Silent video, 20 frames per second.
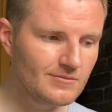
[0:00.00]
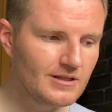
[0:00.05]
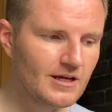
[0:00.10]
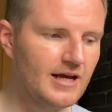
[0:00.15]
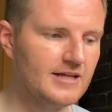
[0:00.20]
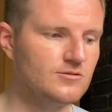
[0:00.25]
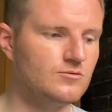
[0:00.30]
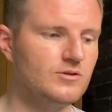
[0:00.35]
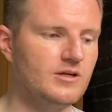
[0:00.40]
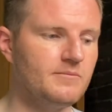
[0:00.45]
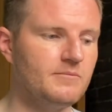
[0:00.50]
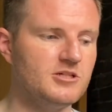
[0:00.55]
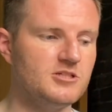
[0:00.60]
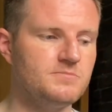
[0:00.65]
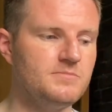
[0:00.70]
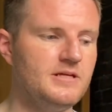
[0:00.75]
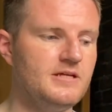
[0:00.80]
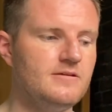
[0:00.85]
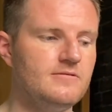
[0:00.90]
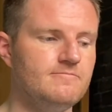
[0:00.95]
I don't get much
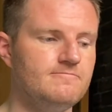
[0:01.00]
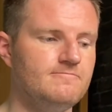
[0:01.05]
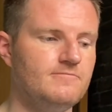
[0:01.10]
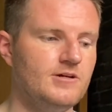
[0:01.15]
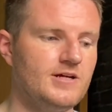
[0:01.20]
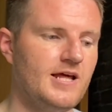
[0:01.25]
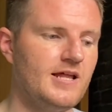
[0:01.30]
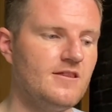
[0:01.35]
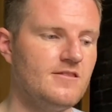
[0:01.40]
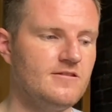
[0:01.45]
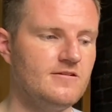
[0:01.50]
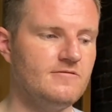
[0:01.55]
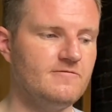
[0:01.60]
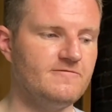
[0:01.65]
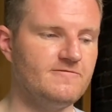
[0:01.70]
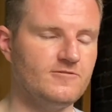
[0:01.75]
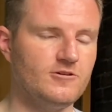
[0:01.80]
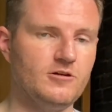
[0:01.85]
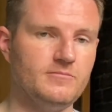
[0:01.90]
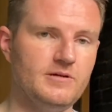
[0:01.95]
peat or anything
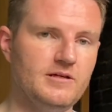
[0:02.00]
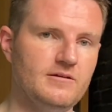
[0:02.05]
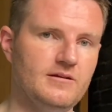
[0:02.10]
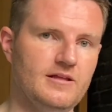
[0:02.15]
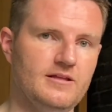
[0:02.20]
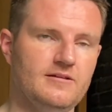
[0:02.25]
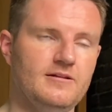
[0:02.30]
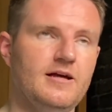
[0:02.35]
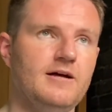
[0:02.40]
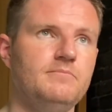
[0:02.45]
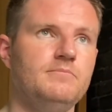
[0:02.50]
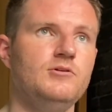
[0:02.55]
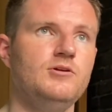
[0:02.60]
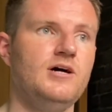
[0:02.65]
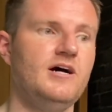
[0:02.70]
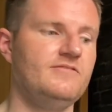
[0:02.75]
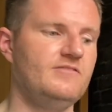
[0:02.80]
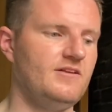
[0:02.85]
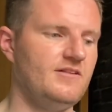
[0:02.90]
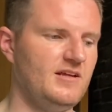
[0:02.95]
from it. Like, I've been
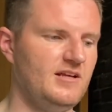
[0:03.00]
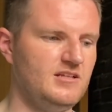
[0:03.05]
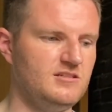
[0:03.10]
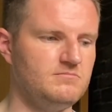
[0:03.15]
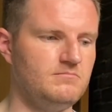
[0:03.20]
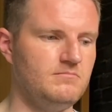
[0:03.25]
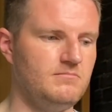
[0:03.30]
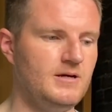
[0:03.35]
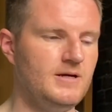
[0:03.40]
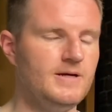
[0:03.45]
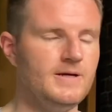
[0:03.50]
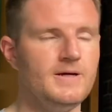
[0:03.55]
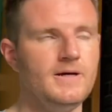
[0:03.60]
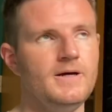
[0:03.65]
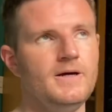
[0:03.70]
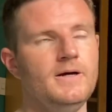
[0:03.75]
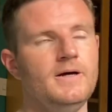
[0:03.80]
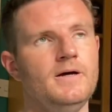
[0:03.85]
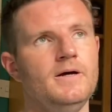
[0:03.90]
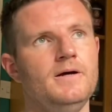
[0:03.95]
having, I think it's
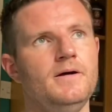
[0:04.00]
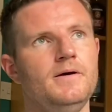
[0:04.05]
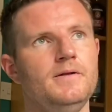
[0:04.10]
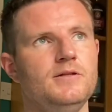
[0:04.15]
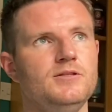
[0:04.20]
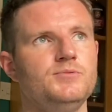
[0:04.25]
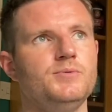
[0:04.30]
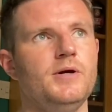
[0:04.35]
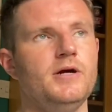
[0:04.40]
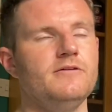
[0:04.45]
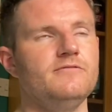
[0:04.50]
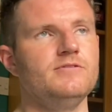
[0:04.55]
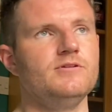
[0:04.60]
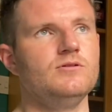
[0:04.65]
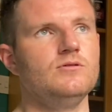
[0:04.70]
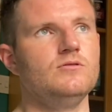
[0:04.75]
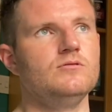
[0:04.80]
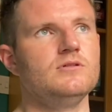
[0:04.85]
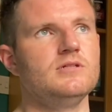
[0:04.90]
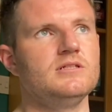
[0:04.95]
The
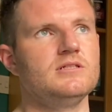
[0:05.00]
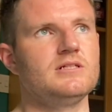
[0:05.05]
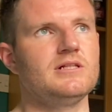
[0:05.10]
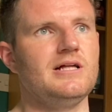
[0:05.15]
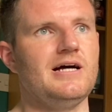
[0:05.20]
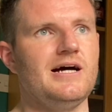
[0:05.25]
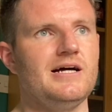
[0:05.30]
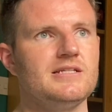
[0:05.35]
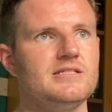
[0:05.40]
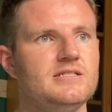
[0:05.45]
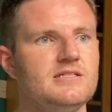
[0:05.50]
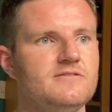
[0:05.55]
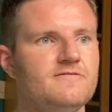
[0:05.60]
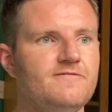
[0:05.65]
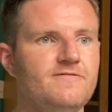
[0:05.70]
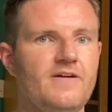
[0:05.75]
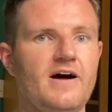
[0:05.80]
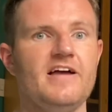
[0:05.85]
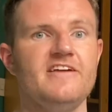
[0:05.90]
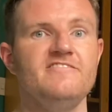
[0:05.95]
12-year-old is classed as
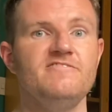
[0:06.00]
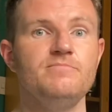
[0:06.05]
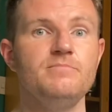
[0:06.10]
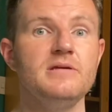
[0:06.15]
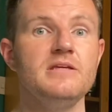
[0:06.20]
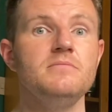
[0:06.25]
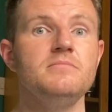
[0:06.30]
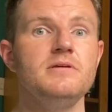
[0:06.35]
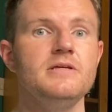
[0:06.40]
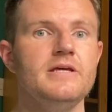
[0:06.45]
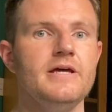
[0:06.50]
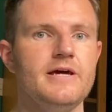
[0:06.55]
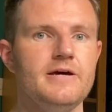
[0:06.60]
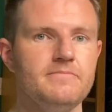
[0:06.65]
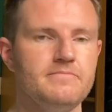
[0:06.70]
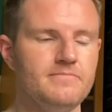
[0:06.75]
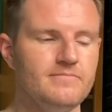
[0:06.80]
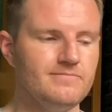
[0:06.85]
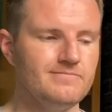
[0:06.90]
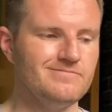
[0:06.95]
5
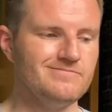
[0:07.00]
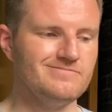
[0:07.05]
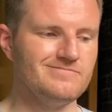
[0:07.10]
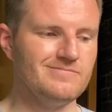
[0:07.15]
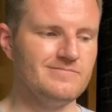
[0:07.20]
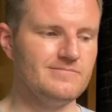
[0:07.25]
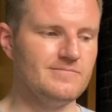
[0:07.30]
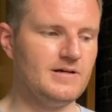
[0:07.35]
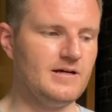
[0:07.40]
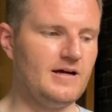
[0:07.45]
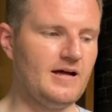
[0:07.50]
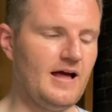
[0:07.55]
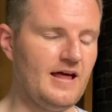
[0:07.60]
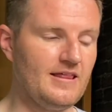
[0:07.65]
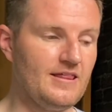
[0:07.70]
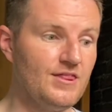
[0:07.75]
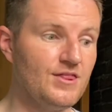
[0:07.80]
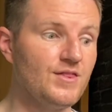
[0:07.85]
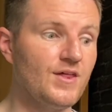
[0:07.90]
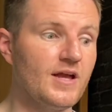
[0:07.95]
ppm, I
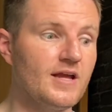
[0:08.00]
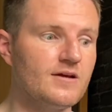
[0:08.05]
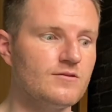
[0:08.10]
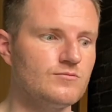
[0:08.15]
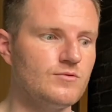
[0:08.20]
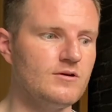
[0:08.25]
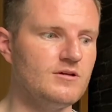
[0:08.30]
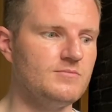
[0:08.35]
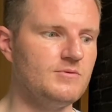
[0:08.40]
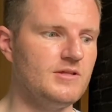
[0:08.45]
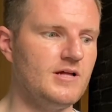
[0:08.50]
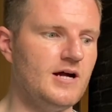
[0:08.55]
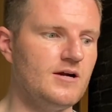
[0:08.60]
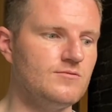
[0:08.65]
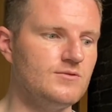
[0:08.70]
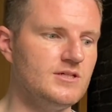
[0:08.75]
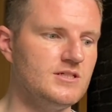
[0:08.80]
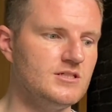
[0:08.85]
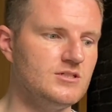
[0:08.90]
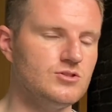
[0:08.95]
think, round about that
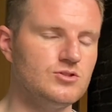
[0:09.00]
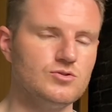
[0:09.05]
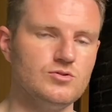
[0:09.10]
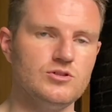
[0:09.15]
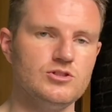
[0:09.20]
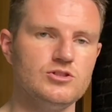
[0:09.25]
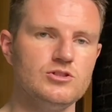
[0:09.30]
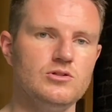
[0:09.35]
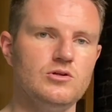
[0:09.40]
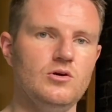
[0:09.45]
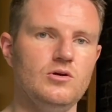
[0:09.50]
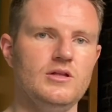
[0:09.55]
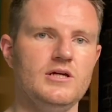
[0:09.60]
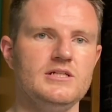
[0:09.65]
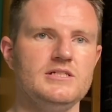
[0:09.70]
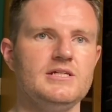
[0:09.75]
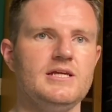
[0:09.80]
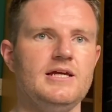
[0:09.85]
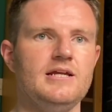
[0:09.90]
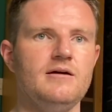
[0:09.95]
region, so there's not
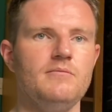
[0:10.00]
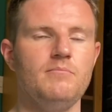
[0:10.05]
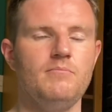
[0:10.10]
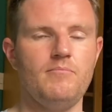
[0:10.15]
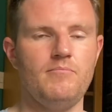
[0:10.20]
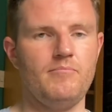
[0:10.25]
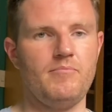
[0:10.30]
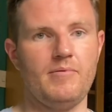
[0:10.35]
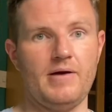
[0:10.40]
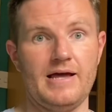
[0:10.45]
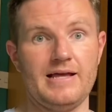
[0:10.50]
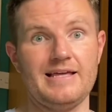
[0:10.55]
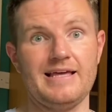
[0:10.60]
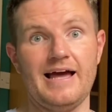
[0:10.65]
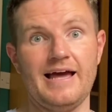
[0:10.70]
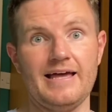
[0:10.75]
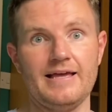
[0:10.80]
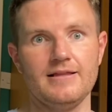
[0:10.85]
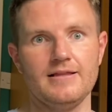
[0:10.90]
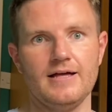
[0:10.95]
this kind of big
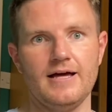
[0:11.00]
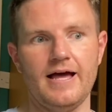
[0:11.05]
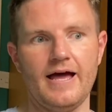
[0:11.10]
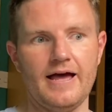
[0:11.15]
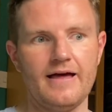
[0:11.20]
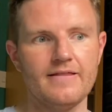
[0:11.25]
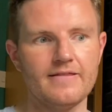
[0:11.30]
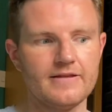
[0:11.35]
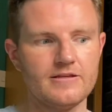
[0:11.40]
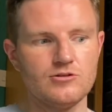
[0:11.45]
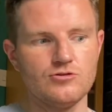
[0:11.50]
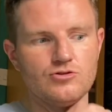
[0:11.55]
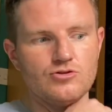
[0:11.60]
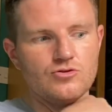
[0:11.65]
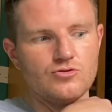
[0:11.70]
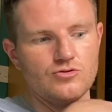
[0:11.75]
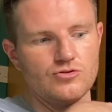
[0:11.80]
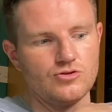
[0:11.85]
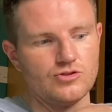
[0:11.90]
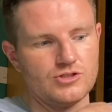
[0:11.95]
Isla hit that you do
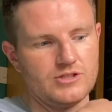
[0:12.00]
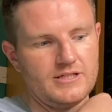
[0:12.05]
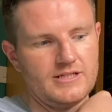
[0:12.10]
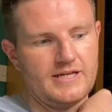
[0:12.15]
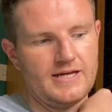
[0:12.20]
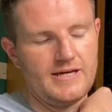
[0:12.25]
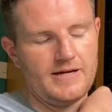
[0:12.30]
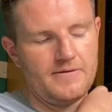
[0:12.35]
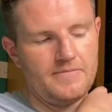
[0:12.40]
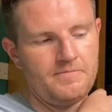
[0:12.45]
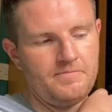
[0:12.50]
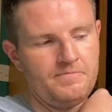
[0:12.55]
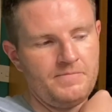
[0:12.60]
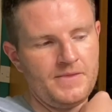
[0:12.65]
usually get.